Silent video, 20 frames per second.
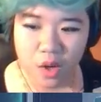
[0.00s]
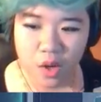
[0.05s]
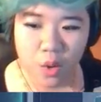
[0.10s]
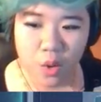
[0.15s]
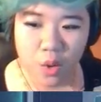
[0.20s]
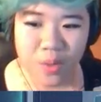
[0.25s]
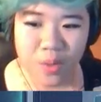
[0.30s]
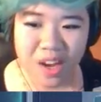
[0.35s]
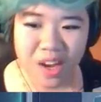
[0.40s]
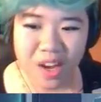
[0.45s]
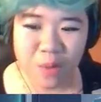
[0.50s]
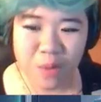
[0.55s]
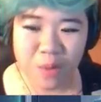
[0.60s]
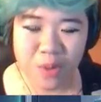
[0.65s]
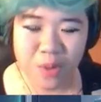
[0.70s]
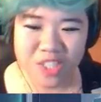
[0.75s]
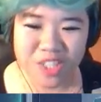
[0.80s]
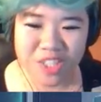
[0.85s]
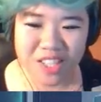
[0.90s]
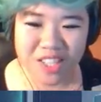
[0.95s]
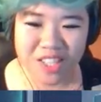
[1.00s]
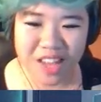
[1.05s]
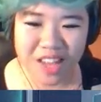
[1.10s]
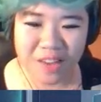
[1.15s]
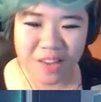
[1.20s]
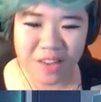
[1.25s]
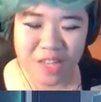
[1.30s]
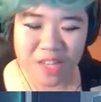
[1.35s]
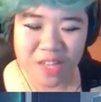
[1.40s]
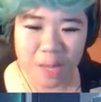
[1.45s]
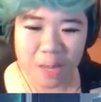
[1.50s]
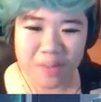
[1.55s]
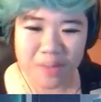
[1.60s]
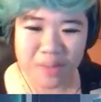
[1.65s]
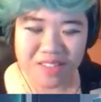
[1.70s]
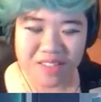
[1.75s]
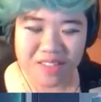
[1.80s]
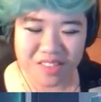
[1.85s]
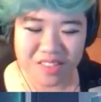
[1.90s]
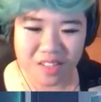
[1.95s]
We are approaching the gate of the
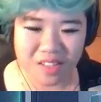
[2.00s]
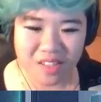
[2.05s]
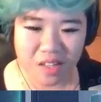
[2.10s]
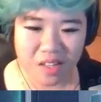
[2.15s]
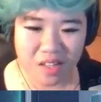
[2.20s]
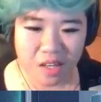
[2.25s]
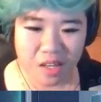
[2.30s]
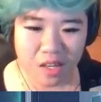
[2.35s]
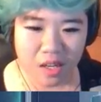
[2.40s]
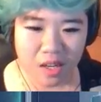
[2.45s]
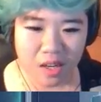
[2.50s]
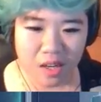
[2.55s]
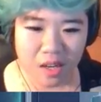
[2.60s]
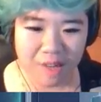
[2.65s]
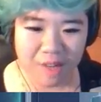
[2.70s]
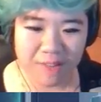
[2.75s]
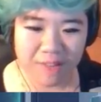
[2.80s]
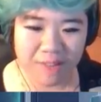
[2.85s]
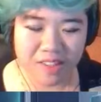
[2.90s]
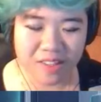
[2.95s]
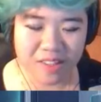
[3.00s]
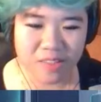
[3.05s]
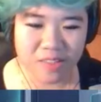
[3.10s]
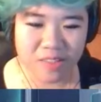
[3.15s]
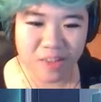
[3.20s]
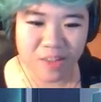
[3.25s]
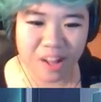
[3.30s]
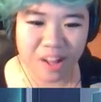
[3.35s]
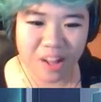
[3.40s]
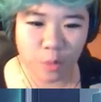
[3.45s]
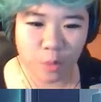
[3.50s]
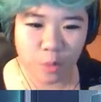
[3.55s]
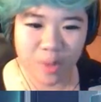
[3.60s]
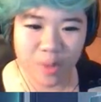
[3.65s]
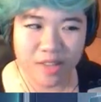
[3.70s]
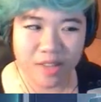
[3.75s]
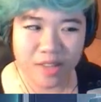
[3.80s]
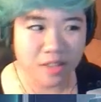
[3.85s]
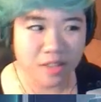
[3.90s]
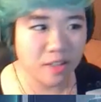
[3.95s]
abyss. I feel its foul
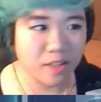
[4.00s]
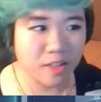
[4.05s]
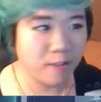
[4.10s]
wind.